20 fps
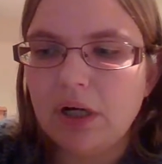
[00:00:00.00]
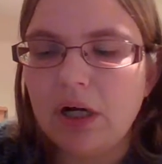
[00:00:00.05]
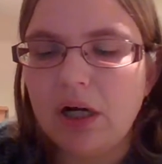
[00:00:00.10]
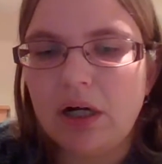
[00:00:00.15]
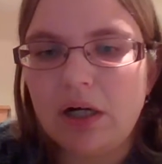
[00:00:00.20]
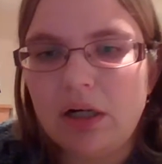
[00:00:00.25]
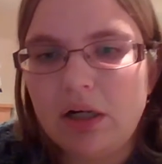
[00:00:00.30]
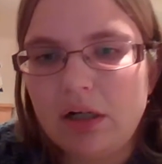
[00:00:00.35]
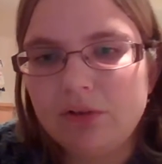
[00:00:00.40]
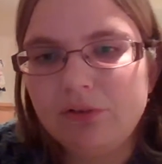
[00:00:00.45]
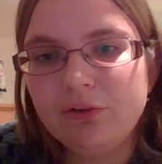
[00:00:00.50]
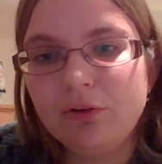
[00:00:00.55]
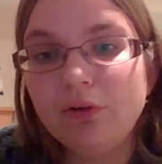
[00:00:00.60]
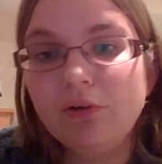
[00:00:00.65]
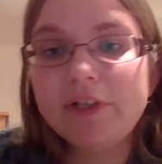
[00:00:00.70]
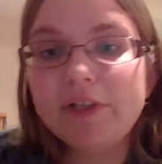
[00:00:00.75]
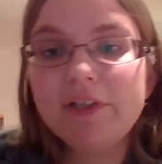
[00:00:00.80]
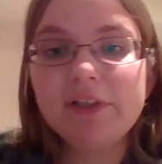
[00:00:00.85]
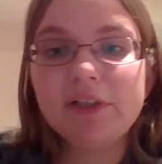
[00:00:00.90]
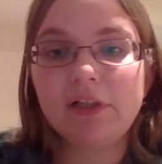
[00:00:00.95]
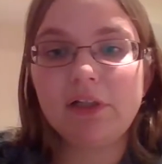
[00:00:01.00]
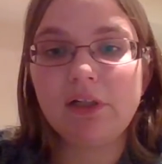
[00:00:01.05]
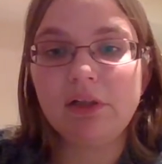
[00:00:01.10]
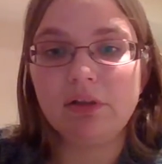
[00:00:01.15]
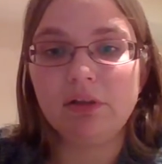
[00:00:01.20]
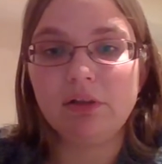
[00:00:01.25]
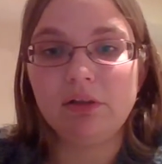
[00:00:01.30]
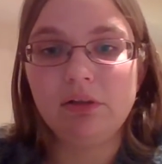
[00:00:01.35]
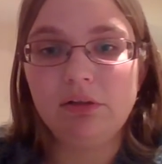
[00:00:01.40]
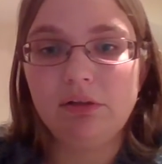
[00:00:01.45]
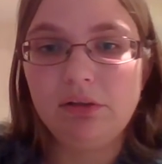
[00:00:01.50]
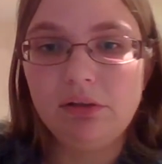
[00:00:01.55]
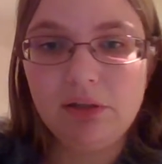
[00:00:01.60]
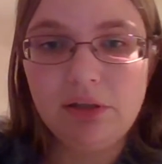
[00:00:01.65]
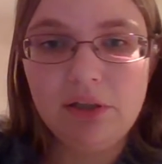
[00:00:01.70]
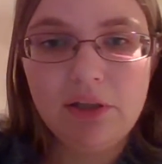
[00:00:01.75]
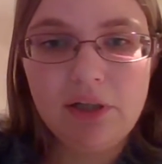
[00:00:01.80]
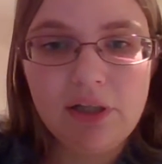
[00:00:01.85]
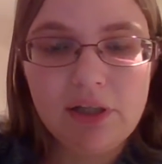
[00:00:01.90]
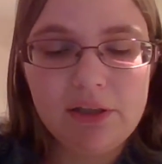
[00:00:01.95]
So grade 10,
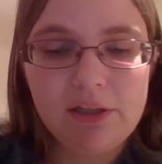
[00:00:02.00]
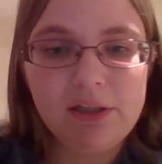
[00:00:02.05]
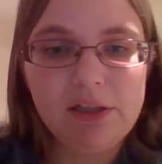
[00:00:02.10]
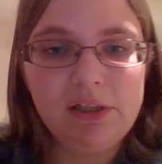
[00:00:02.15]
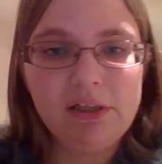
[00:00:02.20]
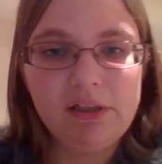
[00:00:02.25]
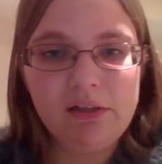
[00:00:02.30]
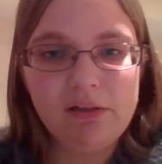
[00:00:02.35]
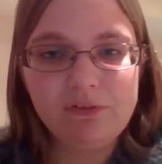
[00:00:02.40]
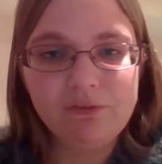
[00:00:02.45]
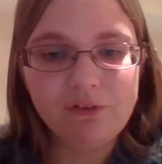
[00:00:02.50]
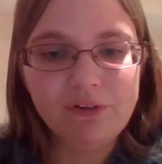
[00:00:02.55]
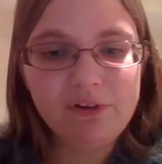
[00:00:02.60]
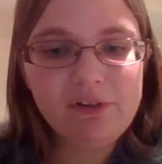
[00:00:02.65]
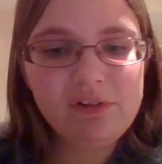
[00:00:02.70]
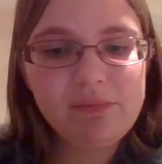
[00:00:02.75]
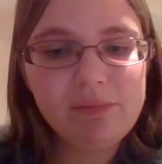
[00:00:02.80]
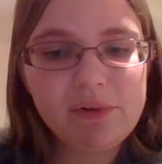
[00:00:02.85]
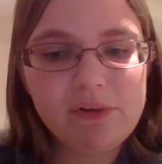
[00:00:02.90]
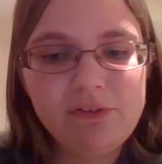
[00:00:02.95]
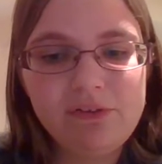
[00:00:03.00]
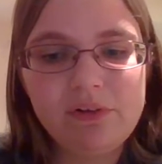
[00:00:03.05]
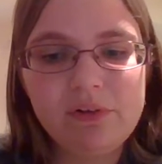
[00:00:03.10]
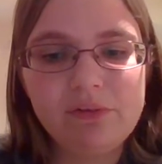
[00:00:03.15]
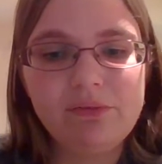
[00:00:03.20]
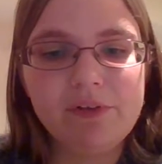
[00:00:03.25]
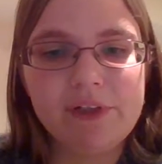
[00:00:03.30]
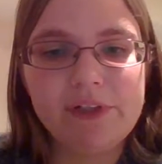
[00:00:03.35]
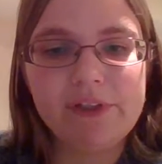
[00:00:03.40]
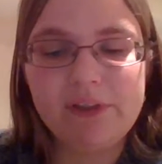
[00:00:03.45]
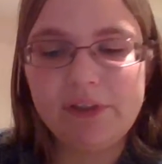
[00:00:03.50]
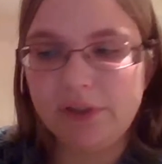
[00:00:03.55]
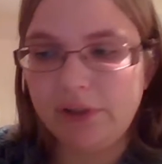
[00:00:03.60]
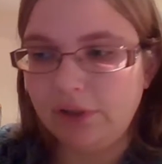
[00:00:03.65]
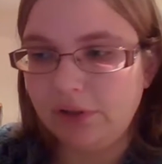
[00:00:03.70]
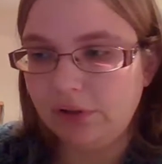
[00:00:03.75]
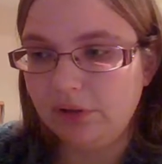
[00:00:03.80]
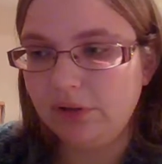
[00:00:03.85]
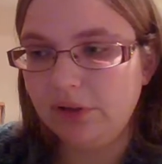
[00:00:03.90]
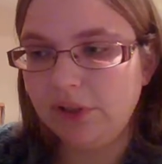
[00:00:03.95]
the first semester of grade
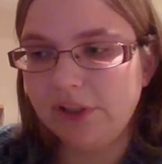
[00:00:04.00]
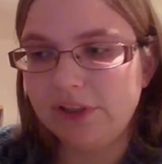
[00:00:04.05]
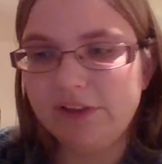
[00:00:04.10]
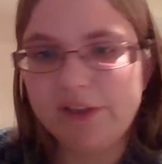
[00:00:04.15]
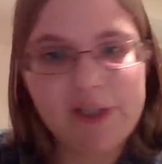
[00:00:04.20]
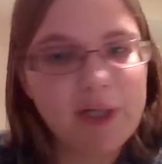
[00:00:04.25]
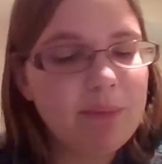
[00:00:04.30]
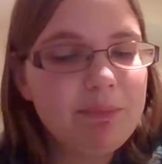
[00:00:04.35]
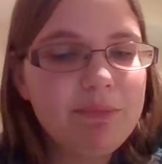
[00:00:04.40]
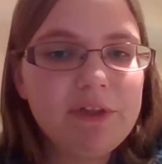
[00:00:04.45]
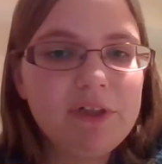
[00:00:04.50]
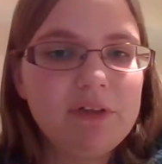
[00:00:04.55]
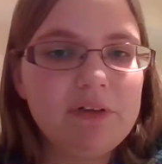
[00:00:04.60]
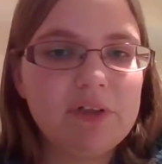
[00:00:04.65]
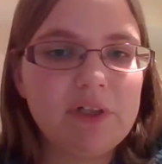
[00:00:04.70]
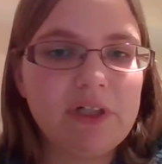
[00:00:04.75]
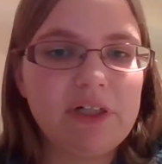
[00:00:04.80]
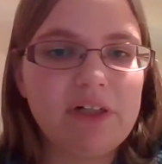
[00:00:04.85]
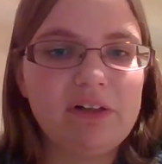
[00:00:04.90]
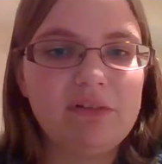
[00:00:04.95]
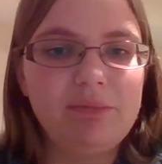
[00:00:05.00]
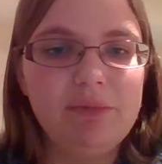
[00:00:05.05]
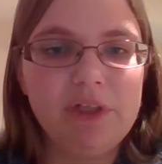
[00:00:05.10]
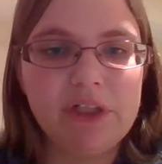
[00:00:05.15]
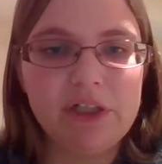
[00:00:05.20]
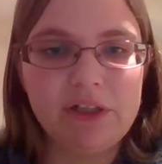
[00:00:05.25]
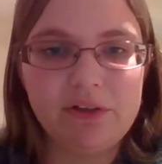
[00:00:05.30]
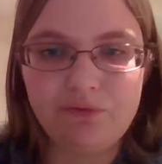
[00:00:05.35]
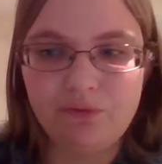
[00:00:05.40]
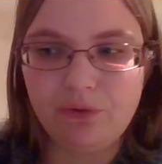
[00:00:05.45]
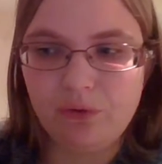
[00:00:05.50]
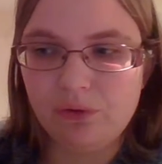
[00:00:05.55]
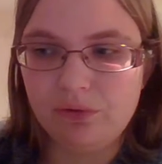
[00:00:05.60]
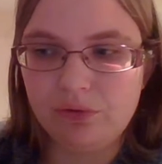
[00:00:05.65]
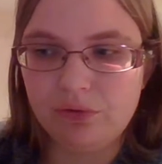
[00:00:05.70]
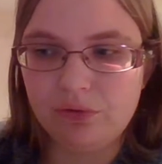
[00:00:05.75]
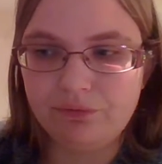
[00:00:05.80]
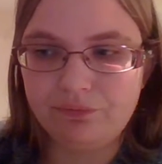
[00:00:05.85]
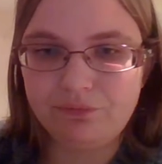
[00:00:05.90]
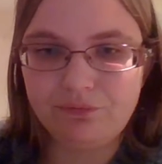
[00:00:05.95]
10, they attempted to have me have full
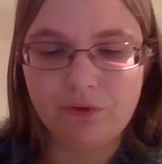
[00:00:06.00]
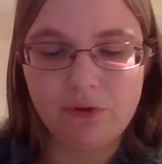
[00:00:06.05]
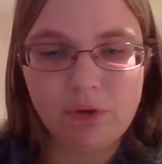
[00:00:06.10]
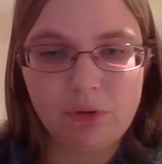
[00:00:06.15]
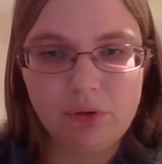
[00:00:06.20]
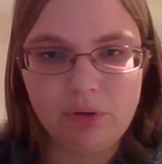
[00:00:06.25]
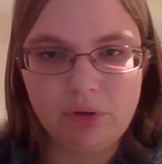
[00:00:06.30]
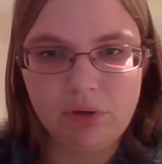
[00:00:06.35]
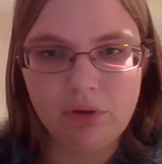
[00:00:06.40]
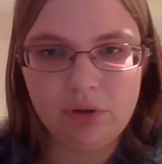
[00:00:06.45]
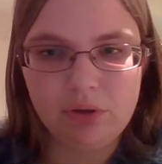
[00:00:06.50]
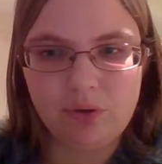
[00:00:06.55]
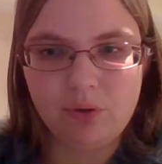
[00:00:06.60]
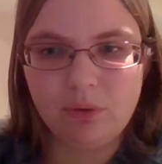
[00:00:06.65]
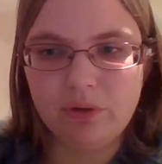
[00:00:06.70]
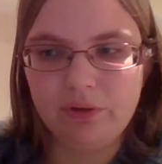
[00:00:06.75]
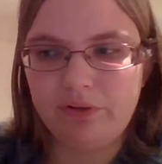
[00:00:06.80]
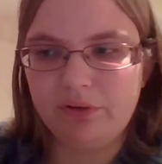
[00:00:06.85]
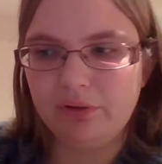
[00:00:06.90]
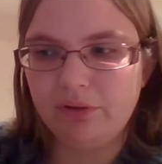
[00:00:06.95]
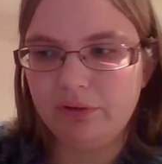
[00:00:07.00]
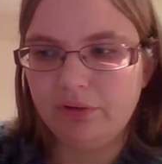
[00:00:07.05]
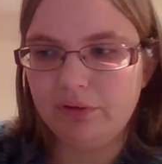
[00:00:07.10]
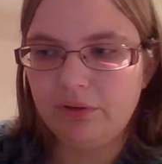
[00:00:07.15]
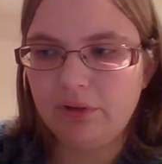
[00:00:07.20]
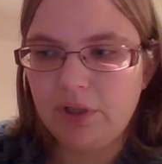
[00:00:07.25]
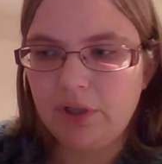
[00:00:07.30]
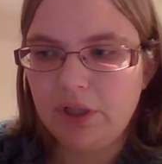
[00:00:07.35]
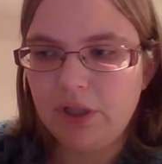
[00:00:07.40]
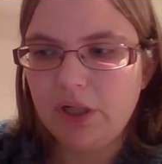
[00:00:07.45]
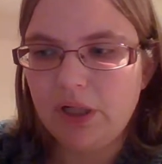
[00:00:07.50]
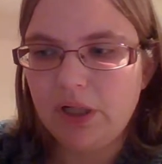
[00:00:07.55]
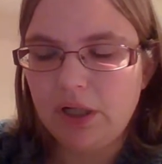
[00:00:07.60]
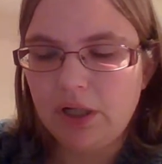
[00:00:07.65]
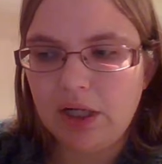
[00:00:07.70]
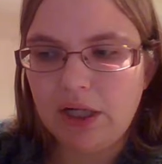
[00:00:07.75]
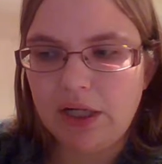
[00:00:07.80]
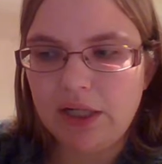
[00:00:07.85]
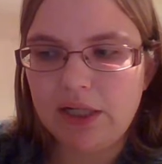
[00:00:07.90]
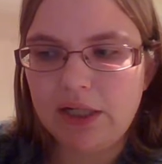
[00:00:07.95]
4 courses.
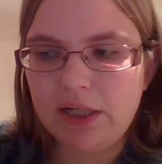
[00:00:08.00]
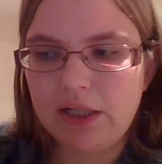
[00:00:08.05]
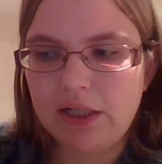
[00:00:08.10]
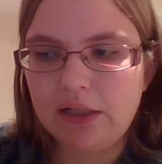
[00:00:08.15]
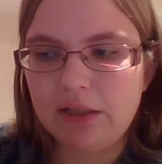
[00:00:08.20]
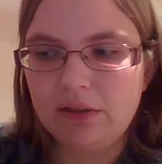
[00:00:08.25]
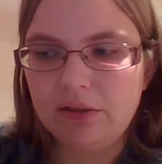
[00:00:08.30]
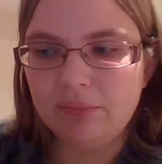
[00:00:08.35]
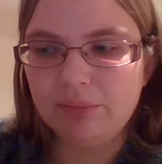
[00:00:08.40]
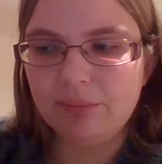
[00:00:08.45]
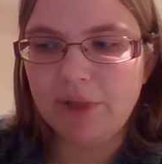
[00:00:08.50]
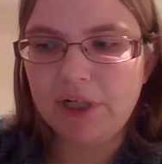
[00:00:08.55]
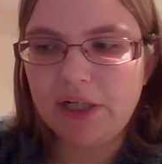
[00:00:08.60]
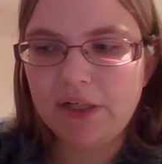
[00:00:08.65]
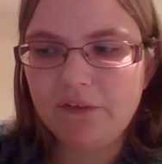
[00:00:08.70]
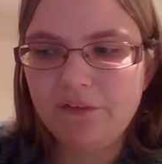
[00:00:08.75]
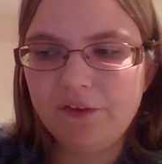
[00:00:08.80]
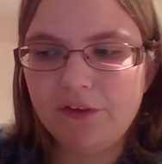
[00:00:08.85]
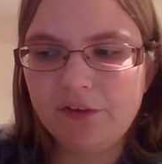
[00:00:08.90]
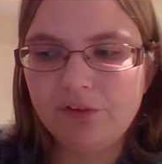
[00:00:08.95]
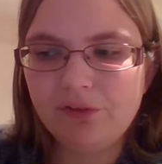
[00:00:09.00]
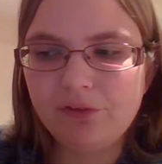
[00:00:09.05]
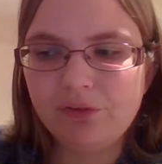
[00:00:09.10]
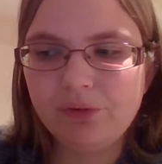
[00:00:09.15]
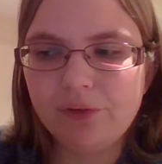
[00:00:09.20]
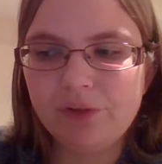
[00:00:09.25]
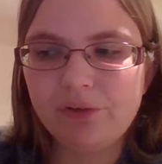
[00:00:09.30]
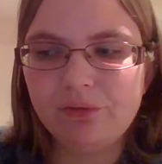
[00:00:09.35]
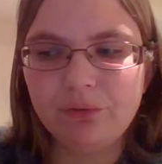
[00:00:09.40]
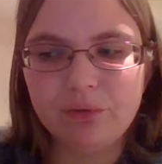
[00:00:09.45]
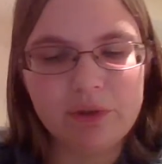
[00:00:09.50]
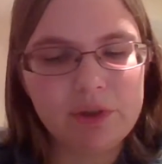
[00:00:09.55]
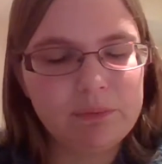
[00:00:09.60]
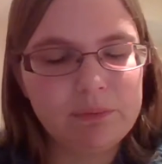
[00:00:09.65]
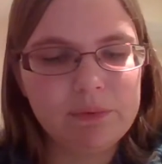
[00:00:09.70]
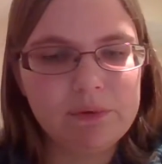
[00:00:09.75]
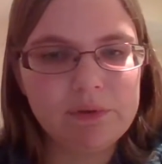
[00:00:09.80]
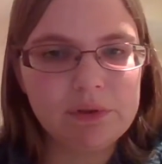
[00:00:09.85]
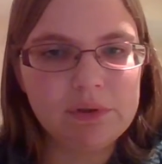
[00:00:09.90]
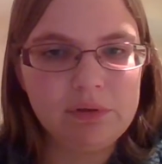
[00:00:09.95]
I had math, history,
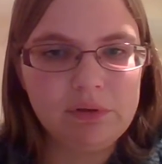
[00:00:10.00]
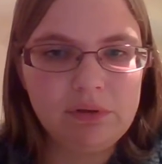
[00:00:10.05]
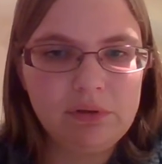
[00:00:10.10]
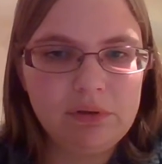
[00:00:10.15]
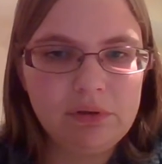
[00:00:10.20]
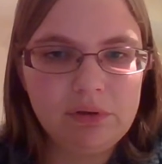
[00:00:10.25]
drama,